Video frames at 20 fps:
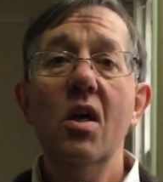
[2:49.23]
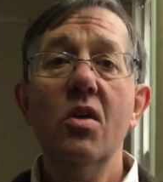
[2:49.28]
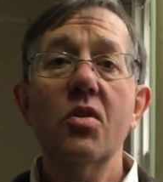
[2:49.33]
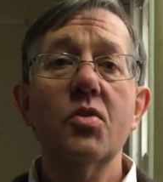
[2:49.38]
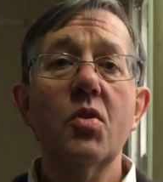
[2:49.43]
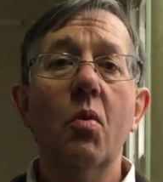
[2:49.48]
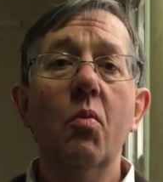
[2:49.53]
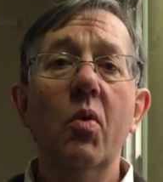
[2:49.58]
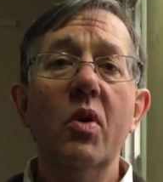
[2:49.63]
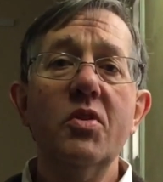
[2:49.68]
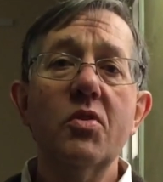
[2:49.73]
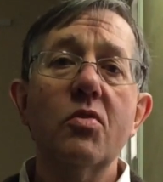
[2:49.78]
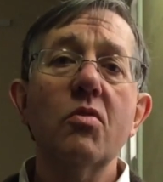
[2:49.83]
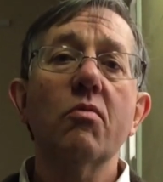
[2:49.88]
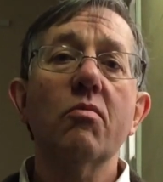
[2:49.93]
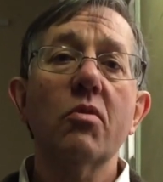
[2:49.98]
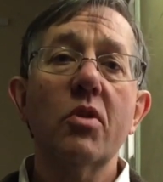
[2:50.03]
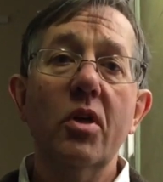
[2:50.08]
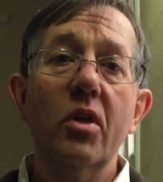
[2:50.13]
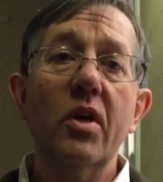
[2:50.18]
So what's the
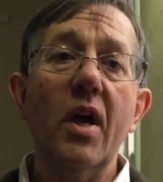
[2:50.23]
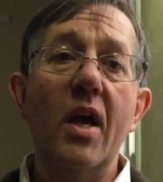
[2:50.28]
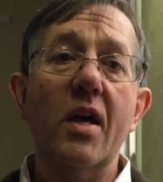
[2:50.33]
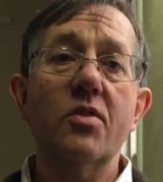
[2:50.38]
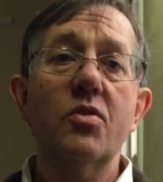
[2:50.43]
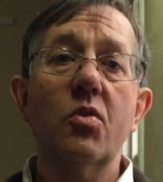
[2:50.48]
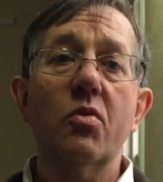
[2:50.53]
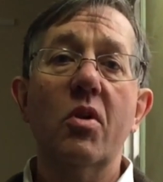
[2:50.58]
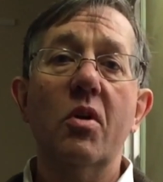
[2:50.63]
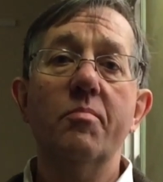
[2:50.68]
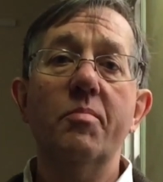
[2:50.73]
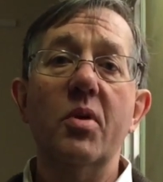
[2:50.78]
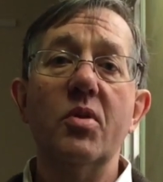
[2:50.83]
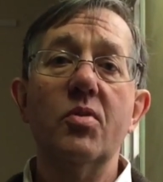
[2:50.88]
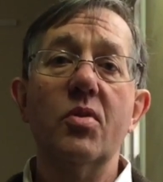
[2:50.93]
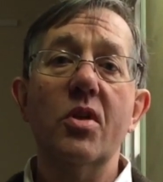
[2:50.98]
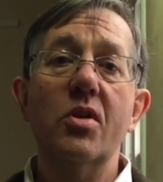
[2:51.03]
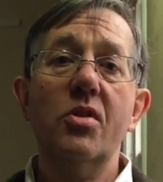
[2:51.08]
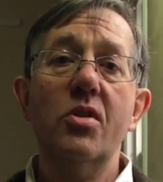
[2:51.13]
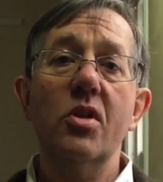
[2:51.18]
real answer on
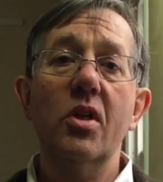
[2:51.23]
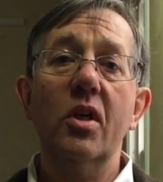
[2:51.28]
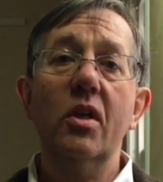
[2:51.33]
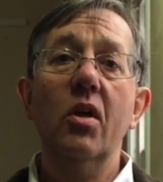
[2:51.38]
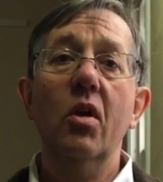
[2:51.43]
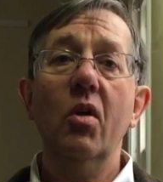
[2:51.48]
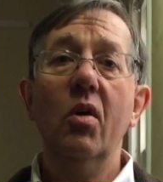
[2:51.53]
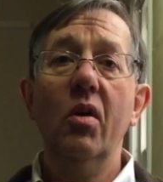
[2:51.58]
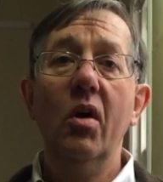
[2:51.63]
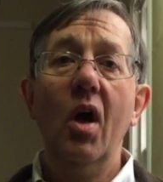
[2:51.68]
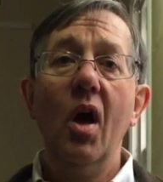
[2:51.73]
positioning?